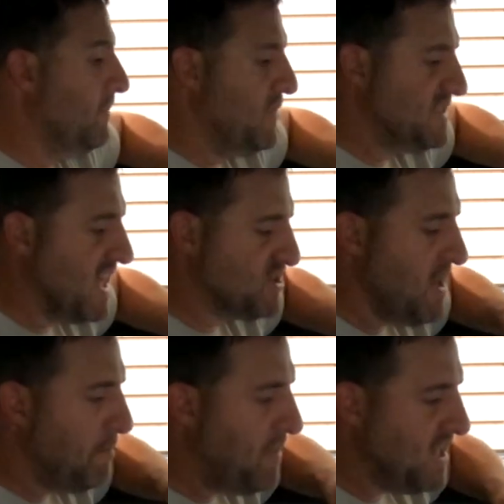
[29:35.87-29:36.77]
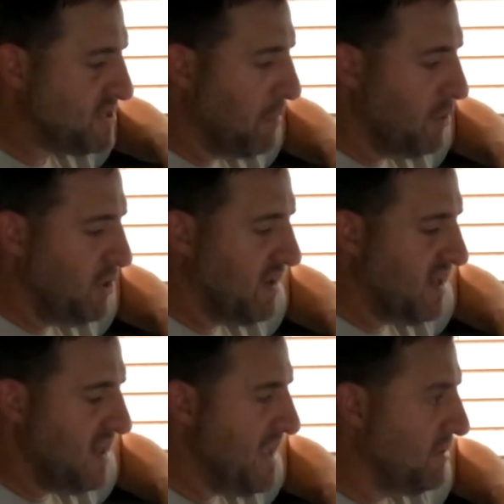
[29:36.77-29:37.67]
There's actually a bench mode you
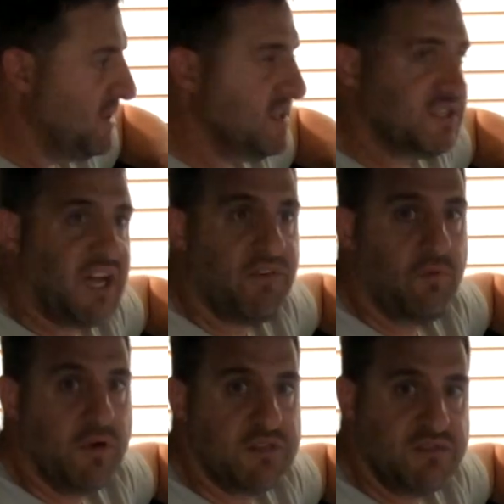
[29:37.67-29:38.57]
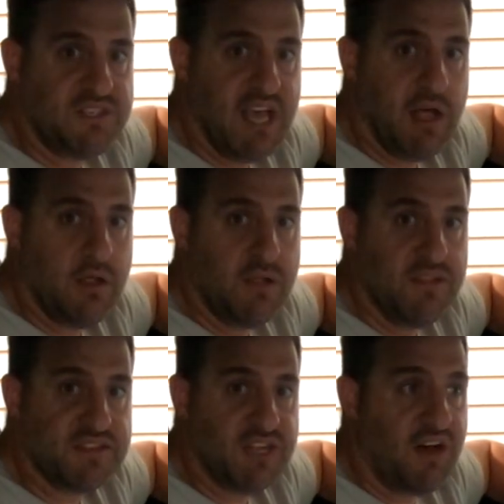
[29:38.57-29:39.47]
can enable in this software to tell
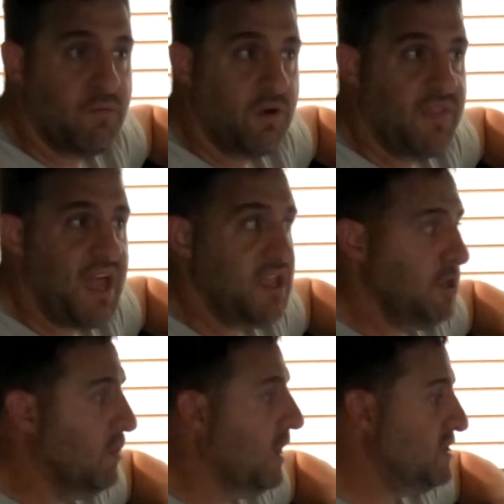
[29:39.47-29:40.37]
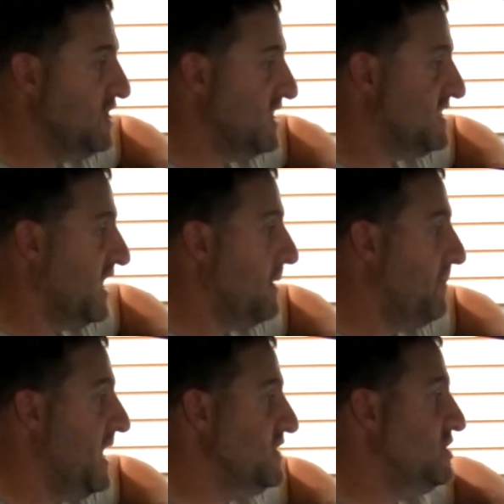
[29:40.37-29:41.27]
the software that you are just on a
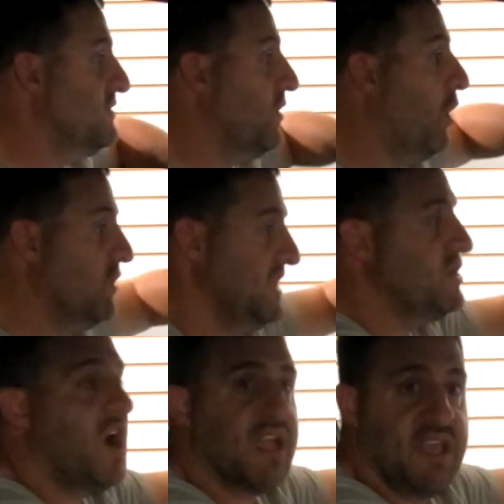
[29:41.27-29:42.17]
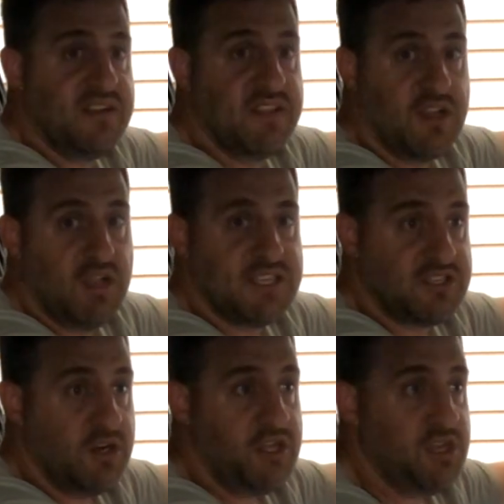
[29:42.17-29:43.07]
bench. You're only talking to the
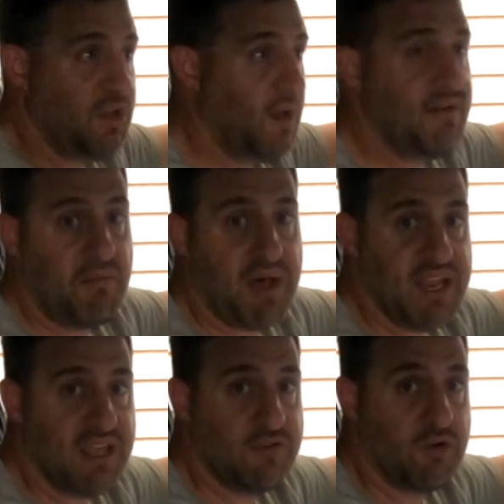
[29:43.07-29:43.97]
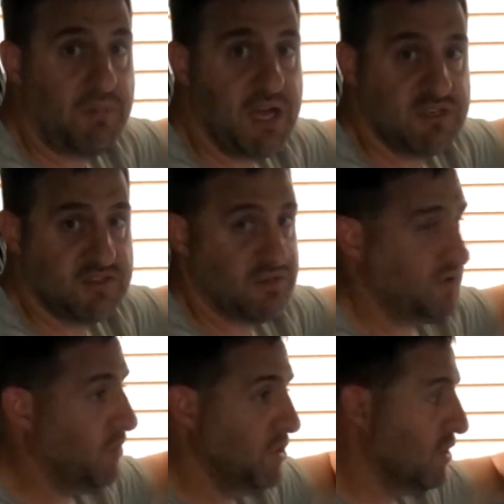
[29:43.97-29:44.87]
cluster. You don't have a body control module, so
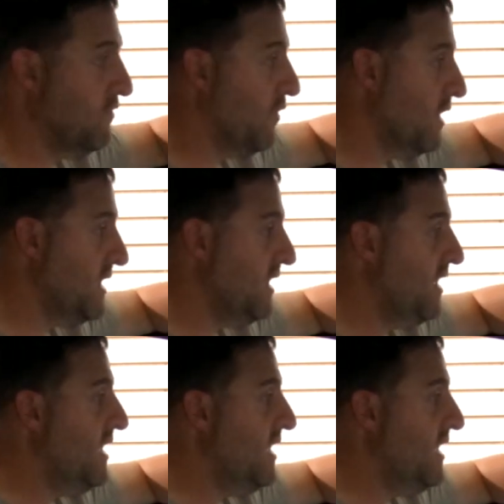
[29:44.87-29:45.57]
don't look for it.